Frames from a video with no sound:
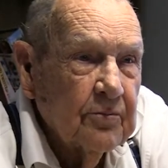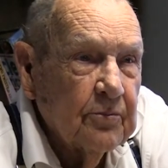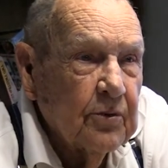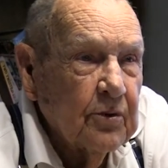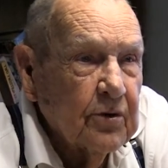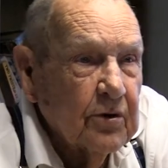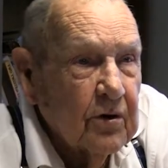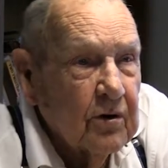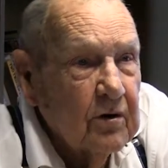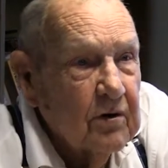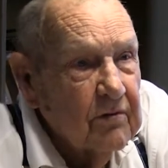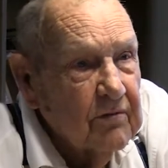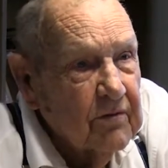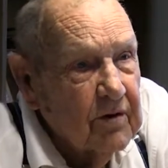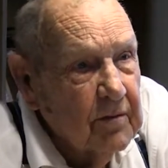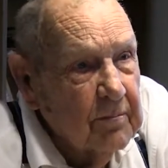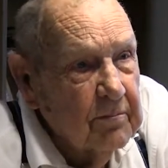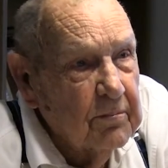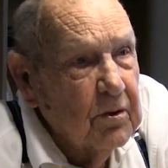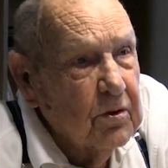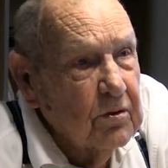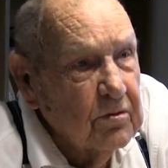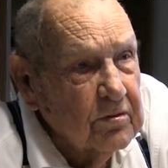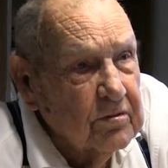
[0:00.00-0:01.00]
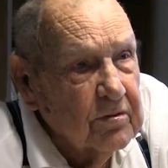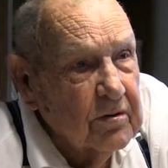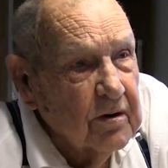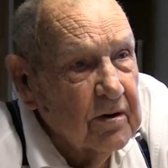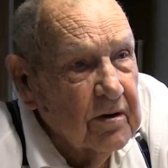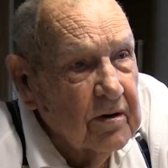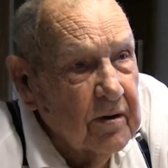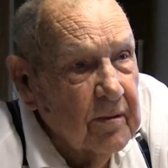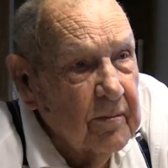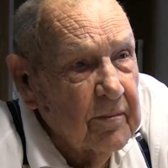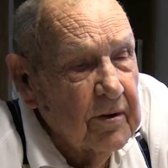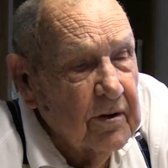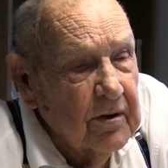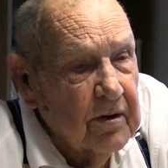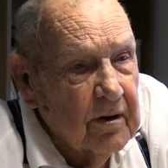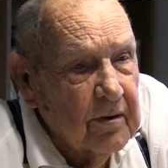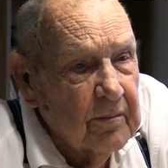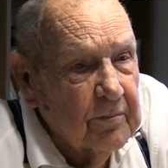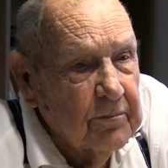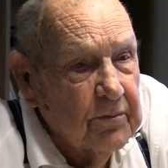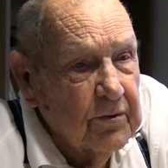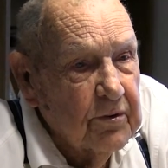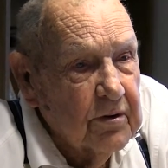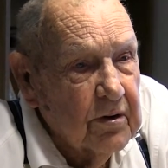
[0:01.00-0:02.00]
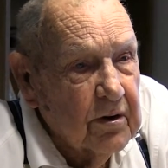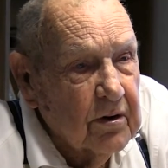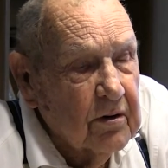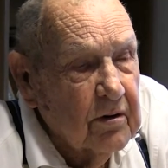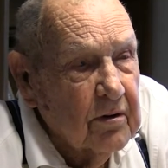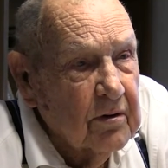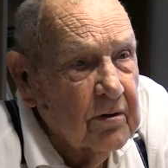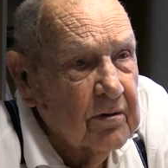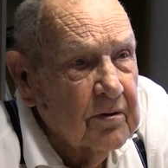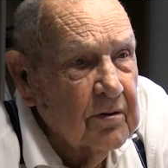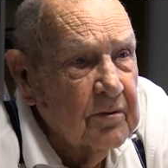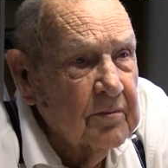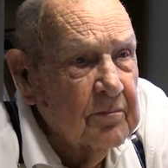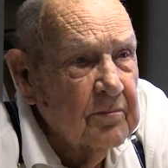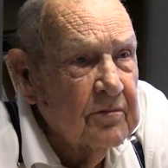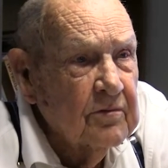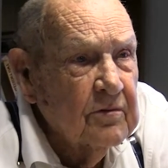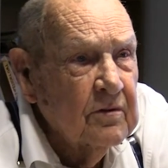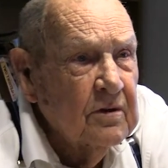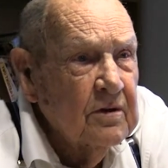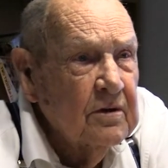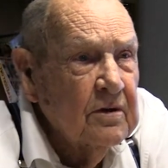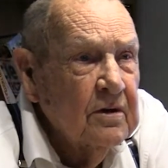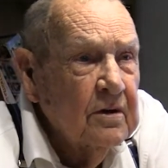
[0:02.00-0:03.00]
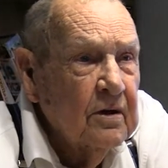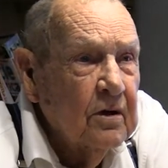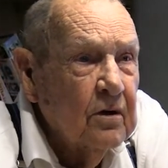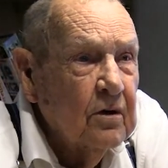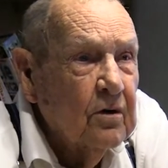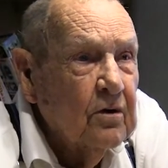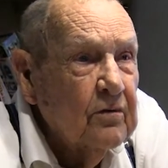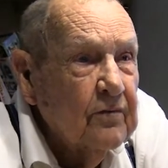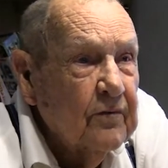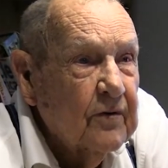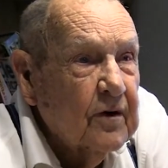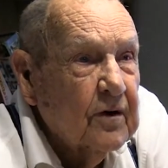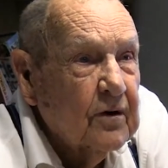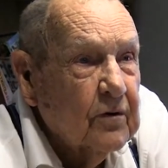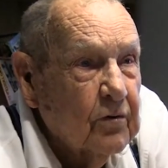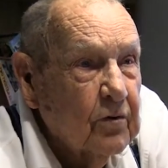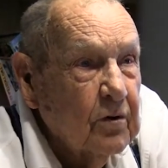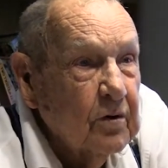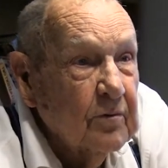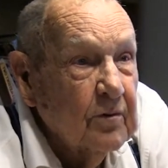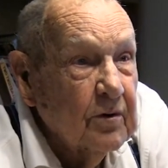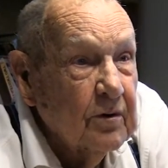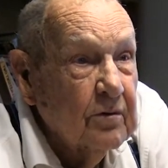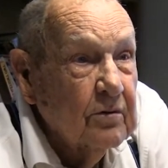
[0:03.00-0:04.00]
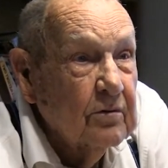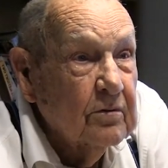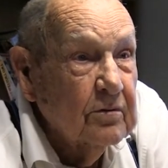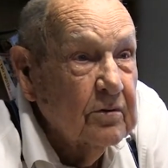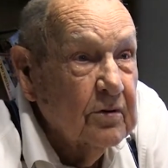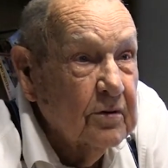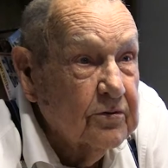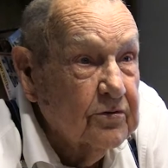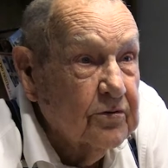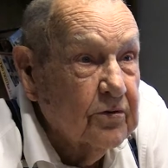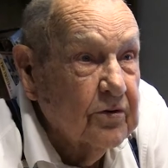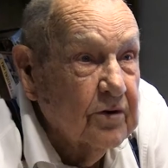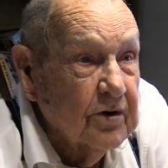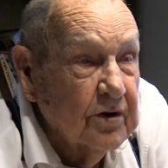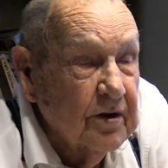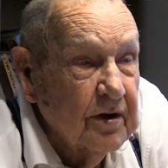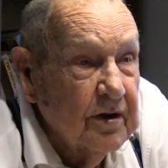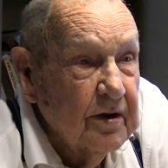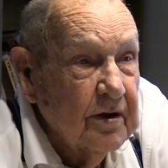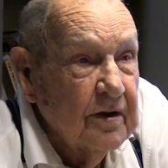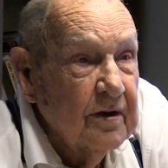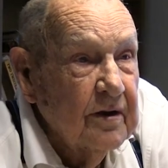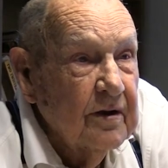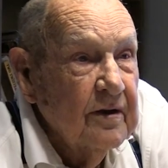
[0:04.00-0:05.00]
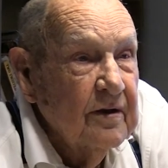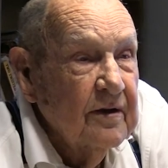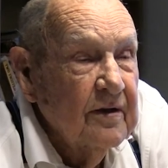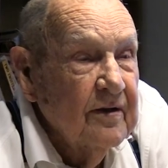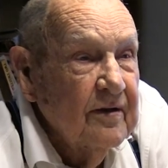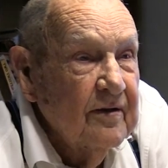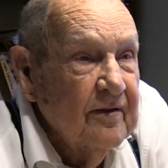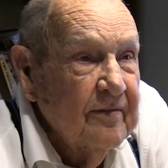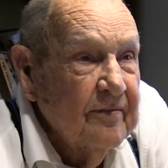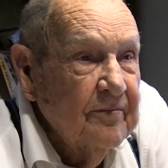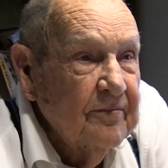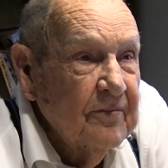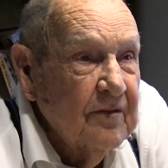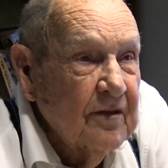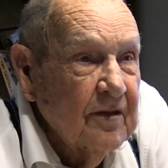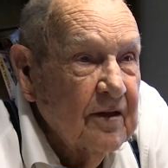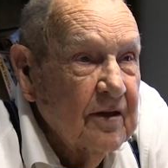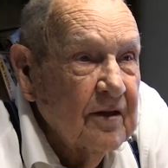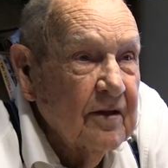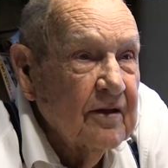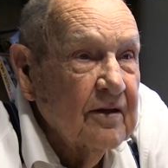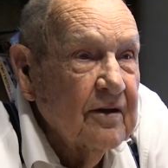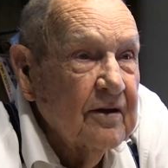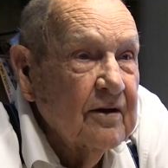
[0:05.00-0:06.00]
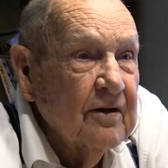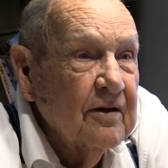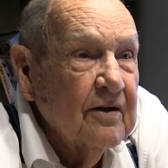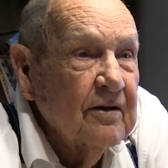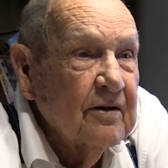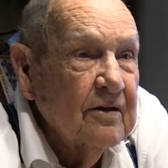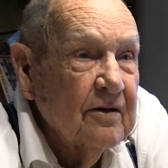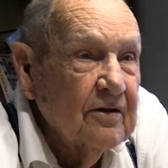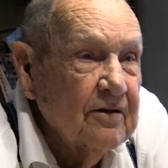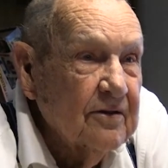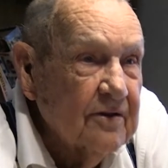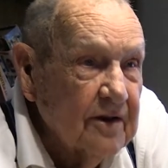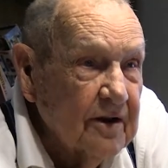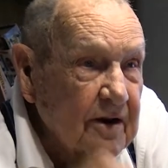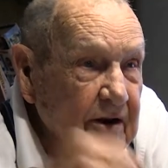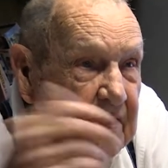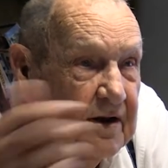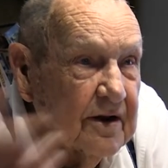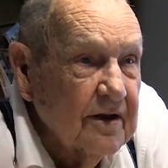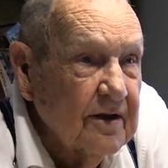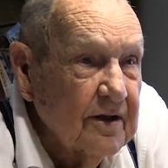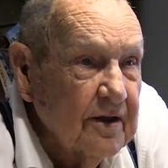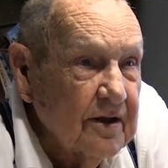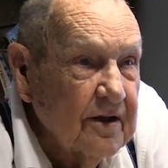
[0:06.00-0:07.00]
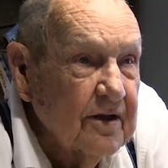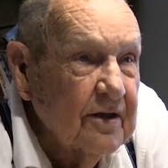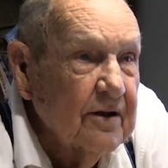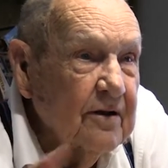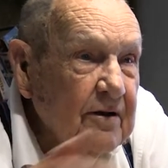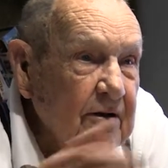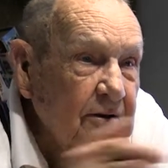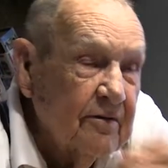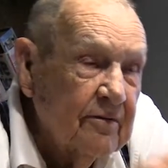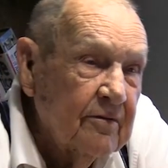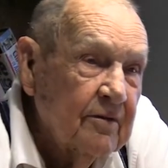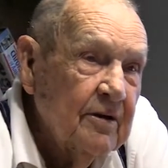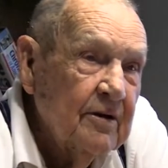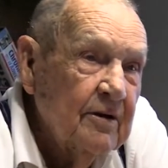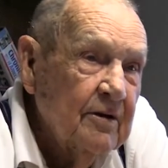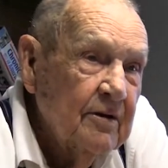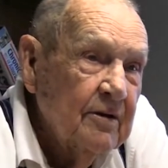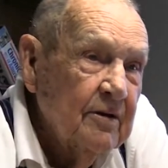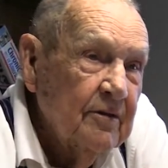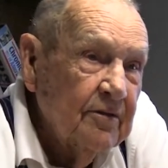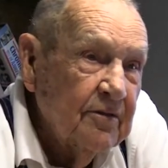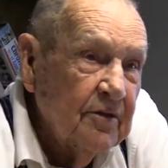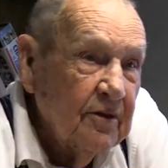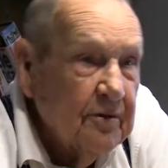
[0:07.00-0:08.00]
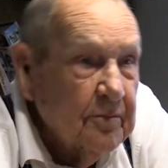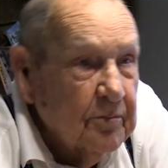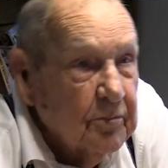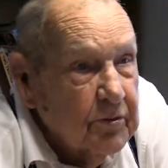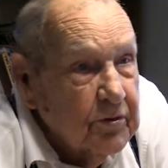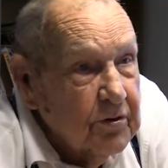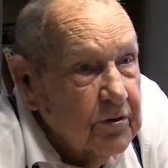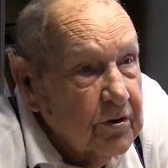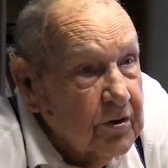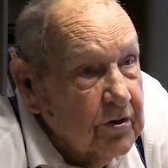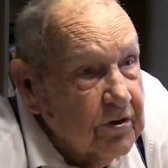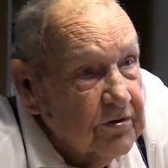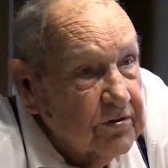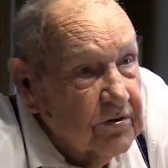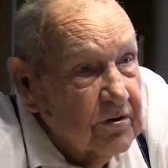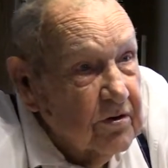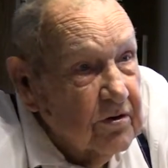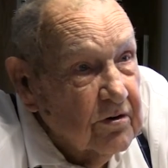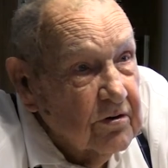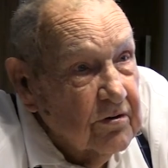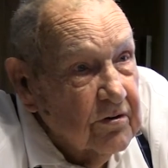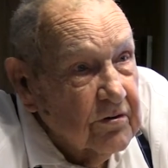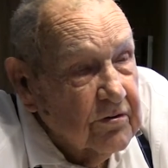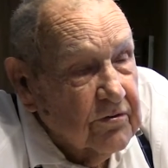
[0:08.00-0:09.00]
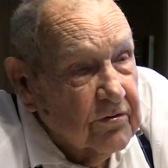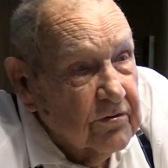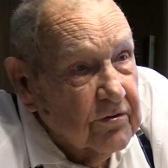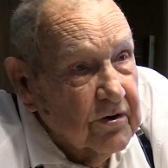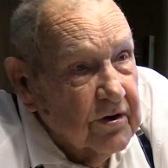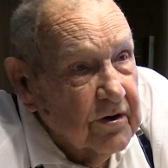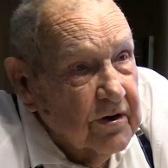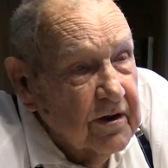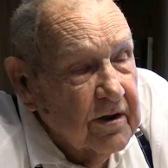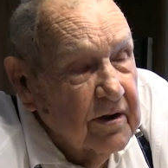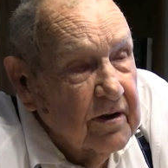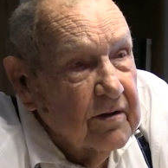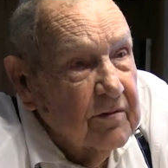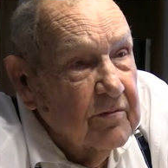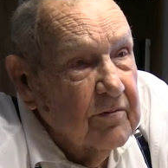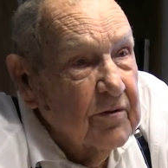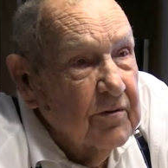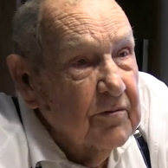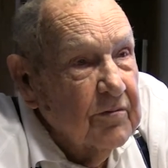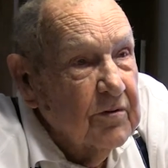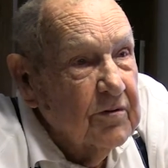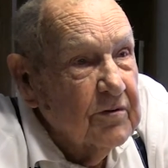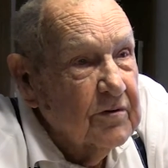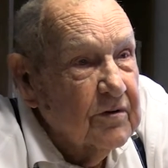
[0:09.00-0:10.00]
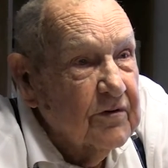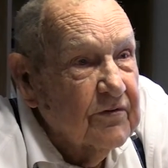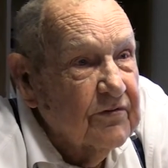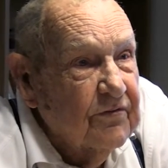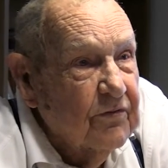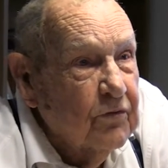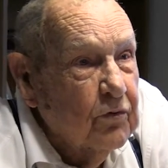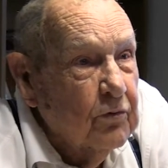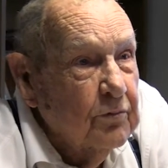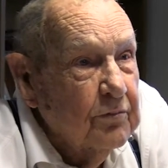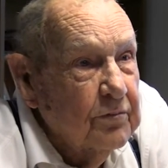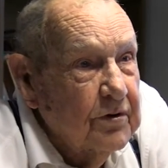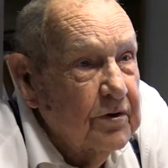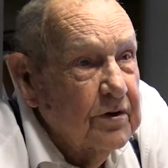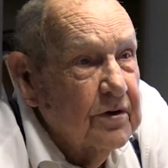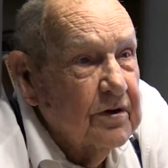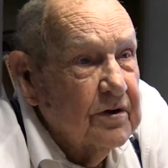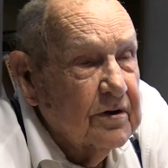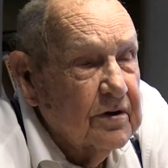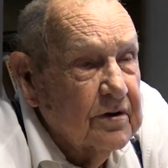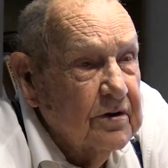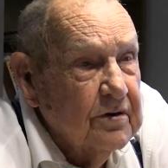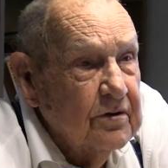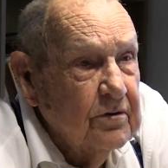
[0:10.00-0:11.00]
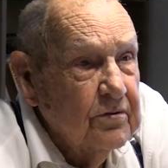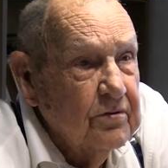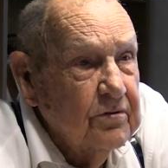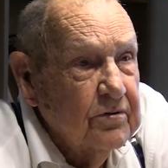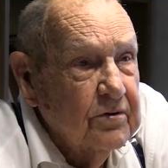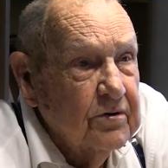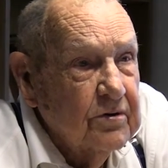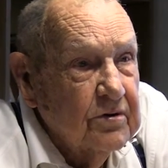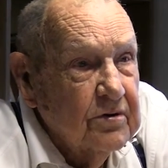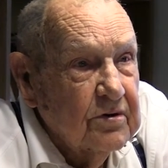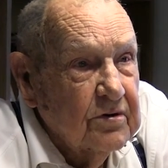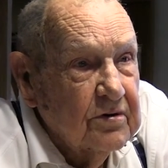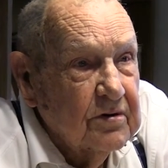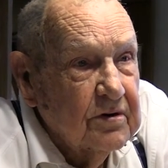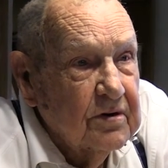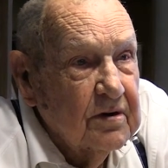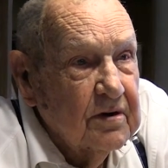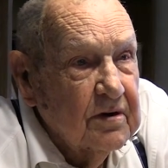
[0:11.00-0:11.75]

put all of our boats in them, and put our, all of our equipment on the train, and it, they sent it ahead, then put us on the train. We went to Fort Dix, New Jersey.